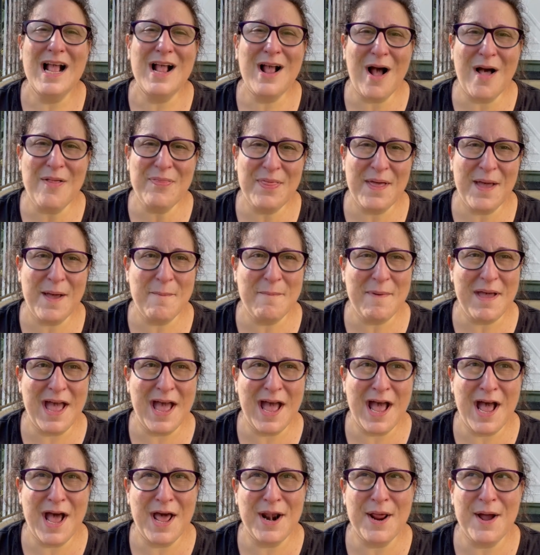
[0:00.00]
Got them
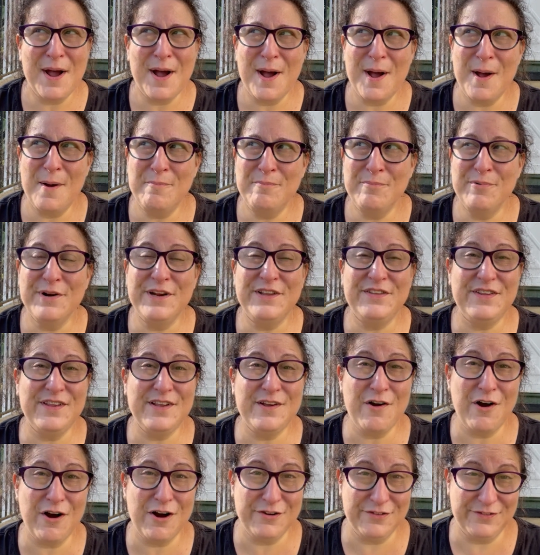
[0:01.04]
at uh,
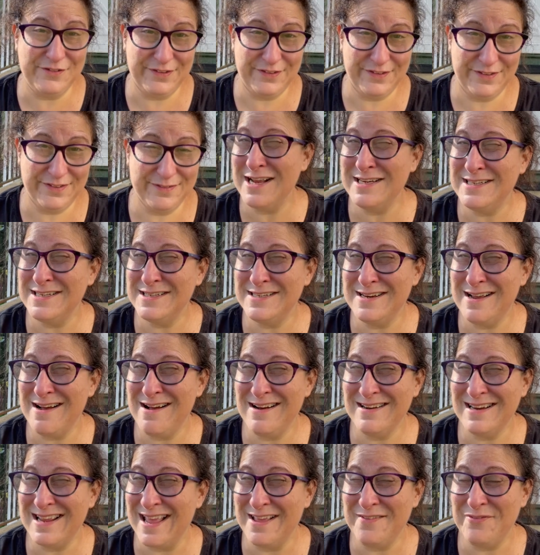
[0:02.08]
Breezy Gardens. I did
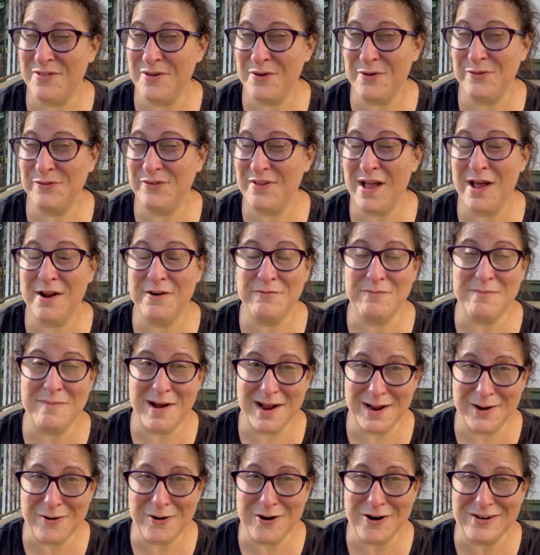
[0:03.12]
not get those out of
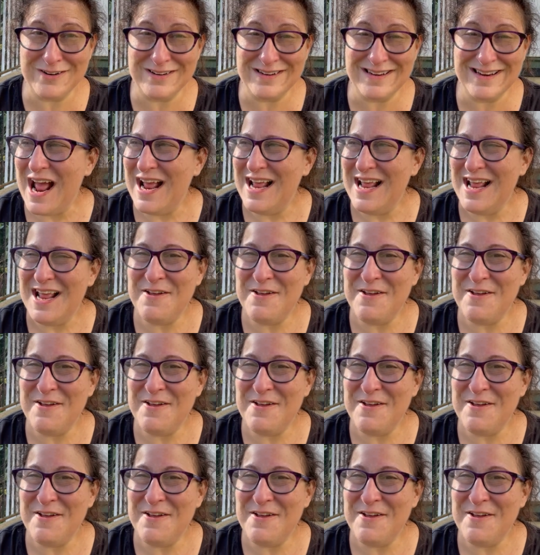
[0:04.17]
my garden.